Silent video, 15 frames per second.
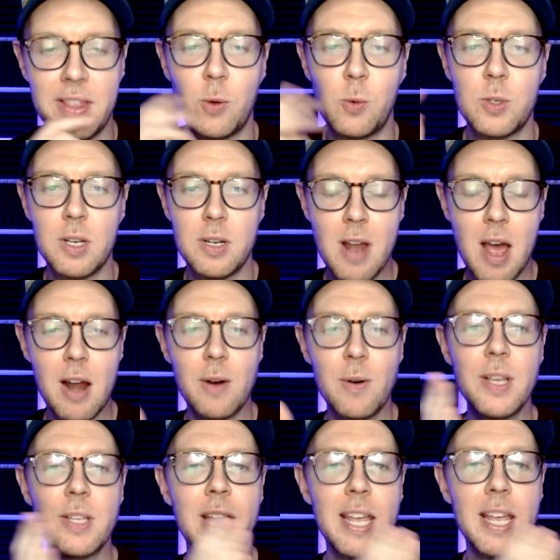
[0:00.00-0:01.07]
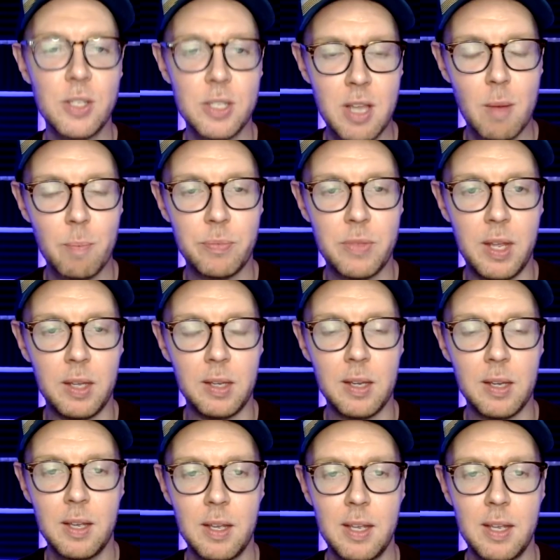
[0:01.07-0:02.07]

There was Anares and something.